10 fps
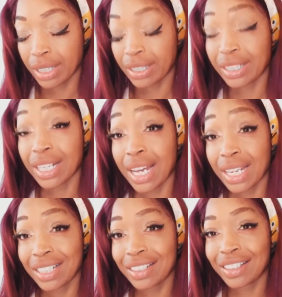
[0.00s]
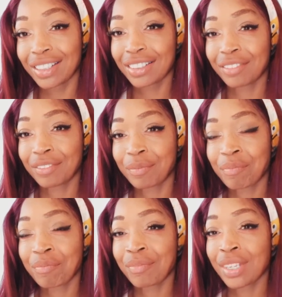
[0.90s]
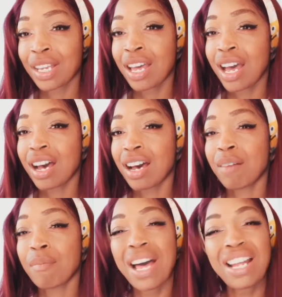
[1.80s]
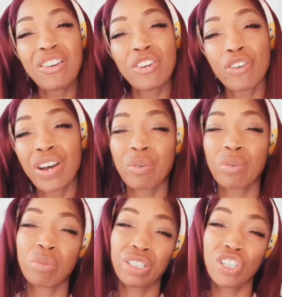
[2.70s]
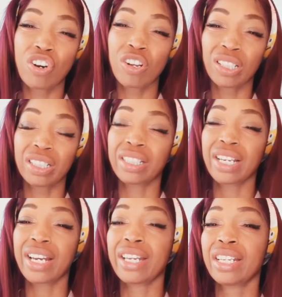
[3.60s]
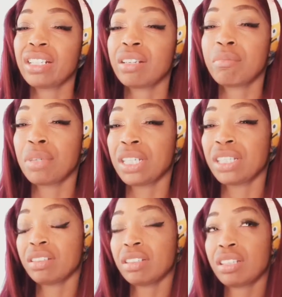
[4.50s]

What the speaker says: diet. I don't know if I would really call it a diet. I mean,